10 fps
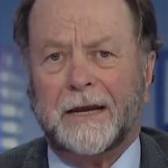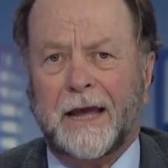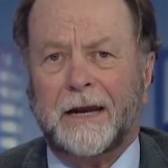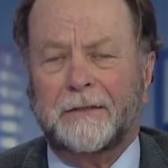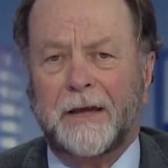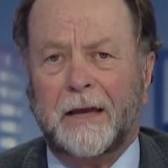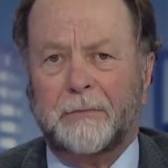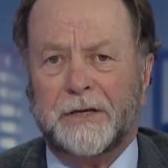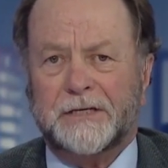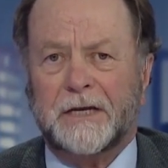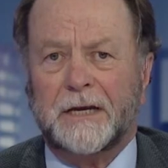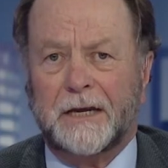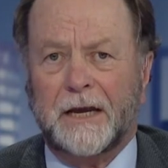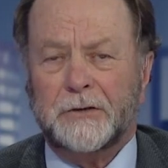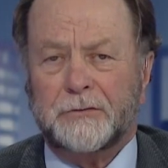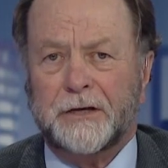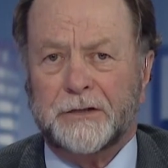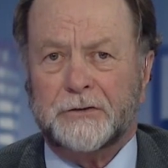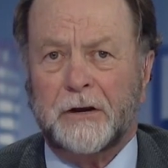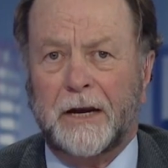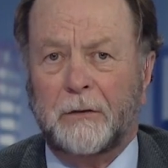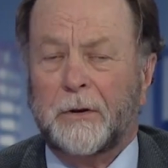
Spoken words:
cutting the ABC in country Australia,